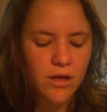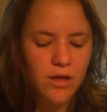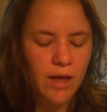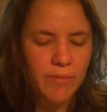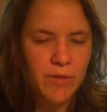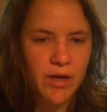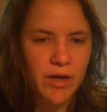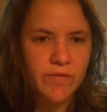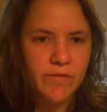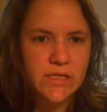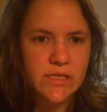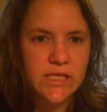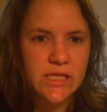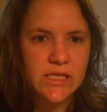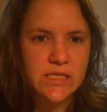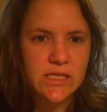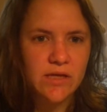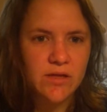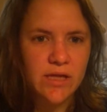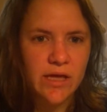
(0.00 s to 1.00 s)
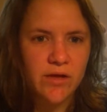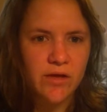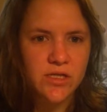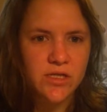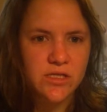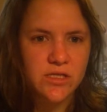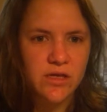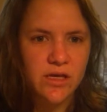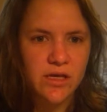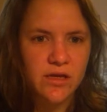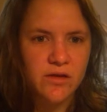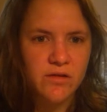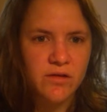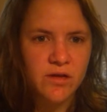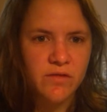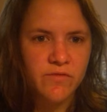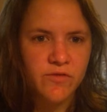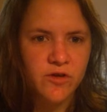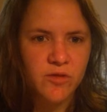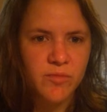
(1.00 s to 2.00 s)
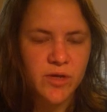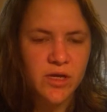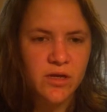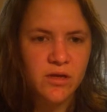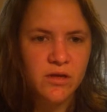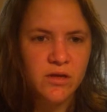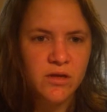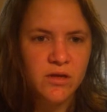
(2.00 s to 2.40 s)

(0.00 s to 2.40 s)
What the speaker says: not even gonna say this out loud until I can confirm it.